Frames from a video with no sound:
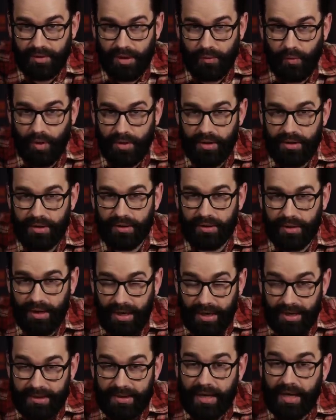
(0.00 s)
They want you to
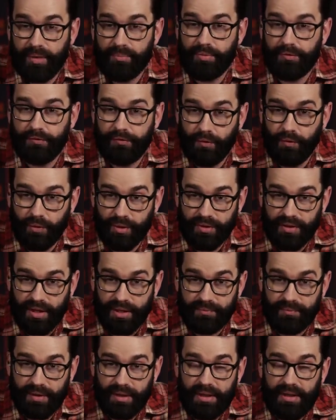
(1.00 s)
lie down before
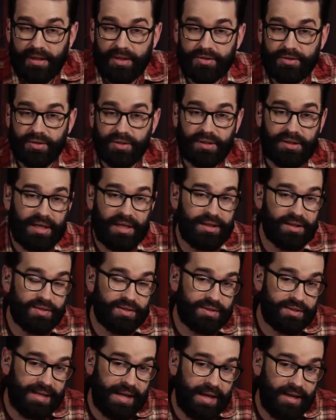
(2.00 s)
them so that they can
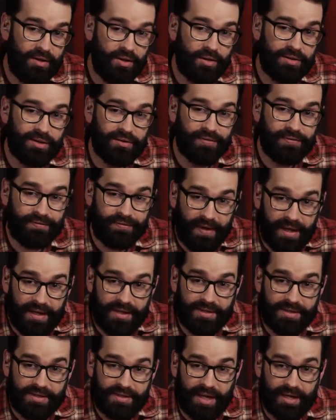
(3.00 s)
stand on your
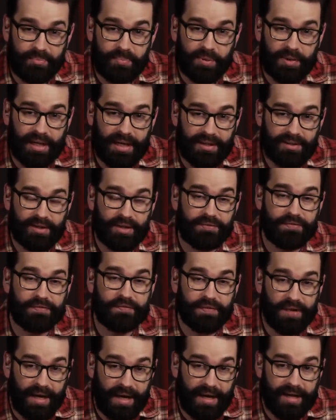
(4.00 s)
face and plant their
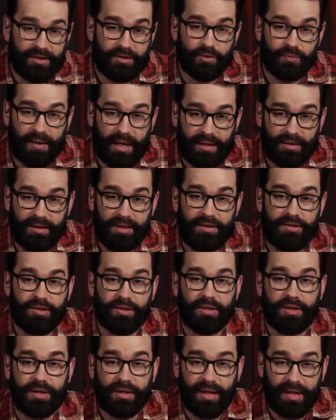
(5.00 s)
flag directly in
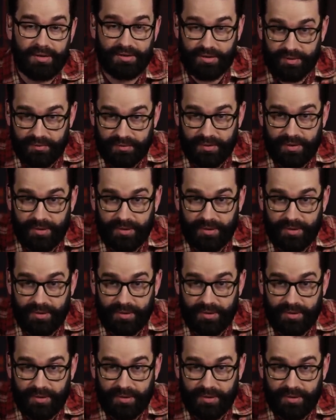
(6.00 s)
your gut.